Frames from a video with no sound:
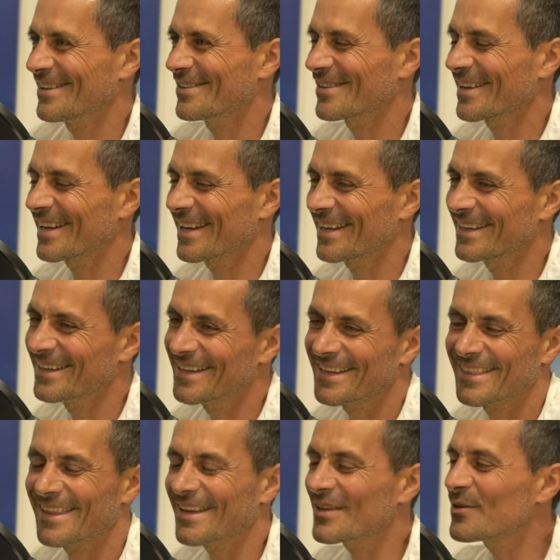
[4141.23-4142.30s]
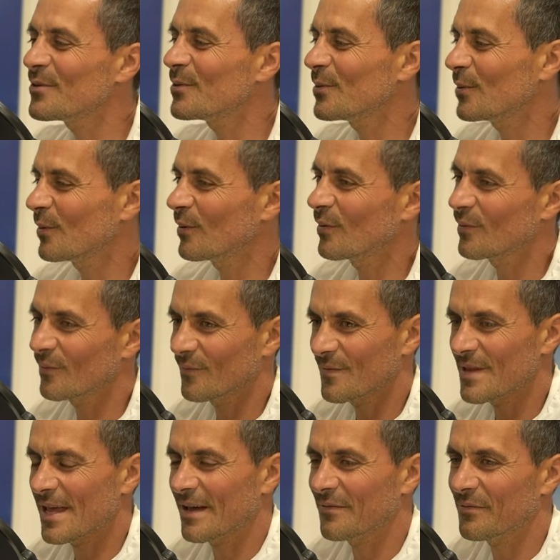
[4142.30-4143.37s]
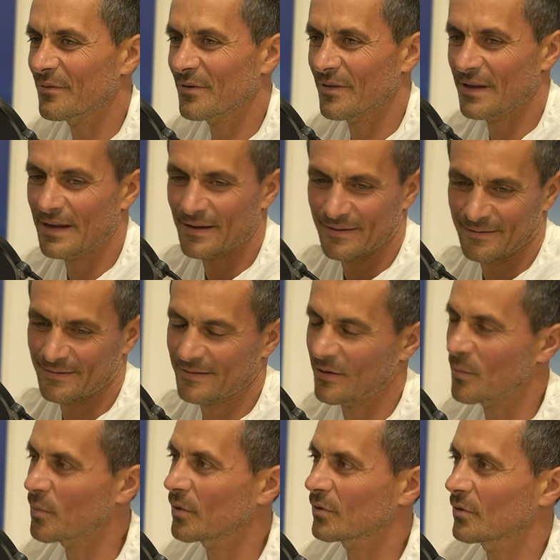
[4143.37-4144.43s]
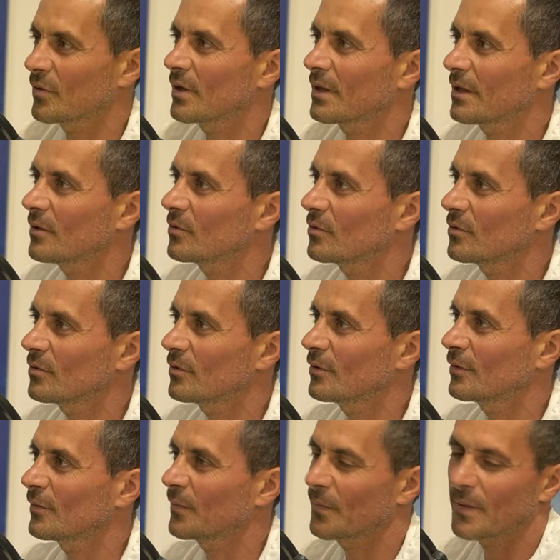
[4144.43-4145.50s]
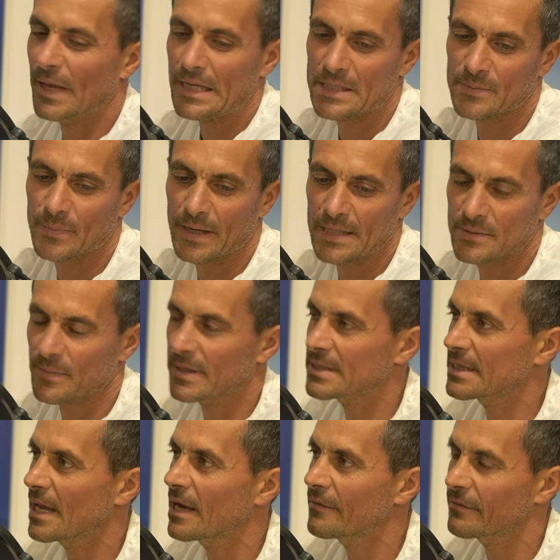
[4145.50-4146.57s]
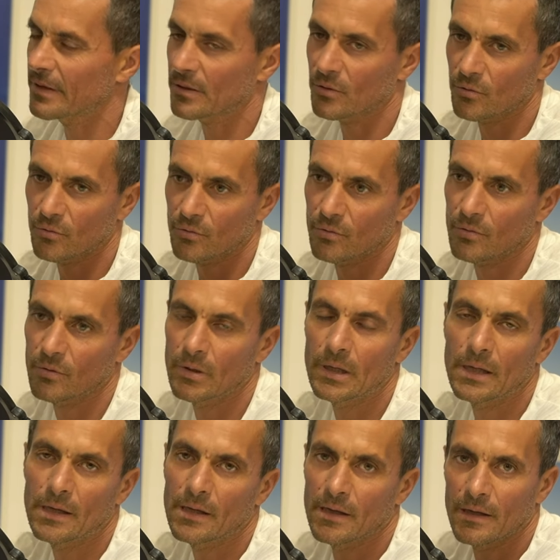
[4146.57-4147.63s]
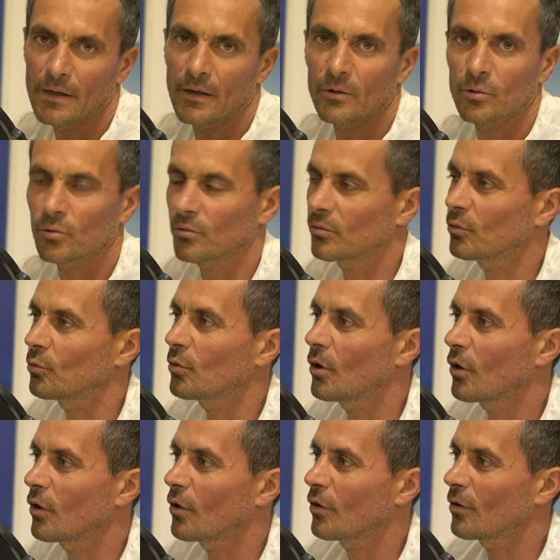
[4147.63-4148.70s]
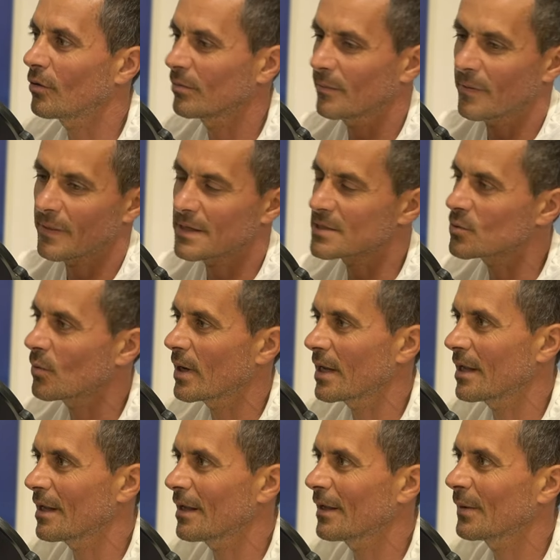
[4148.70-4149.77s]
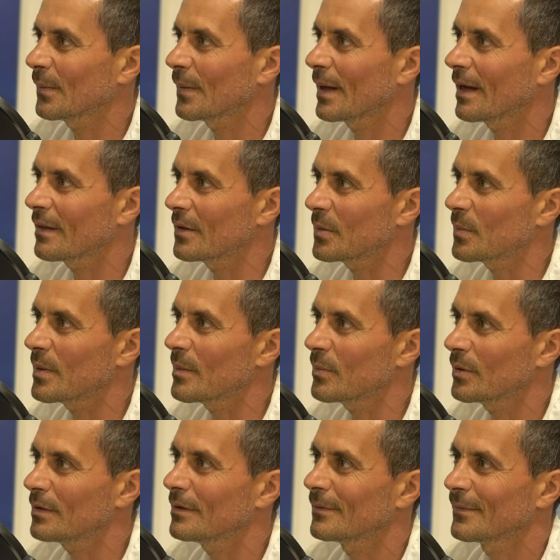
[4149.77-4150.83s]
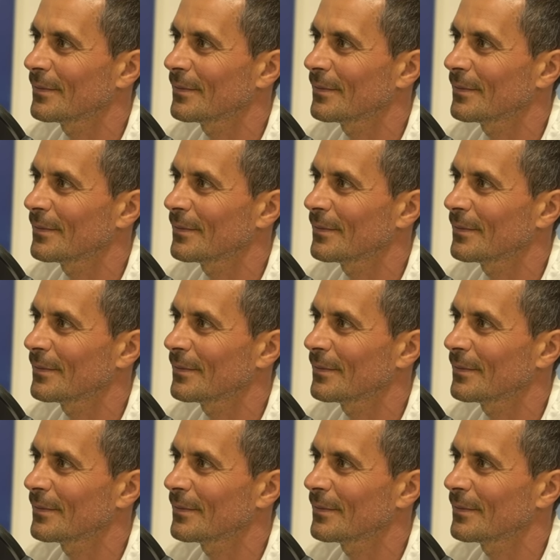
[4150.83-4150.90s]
okay. Thank you, yeah, for the opportunity to express myself and to to know this way other people.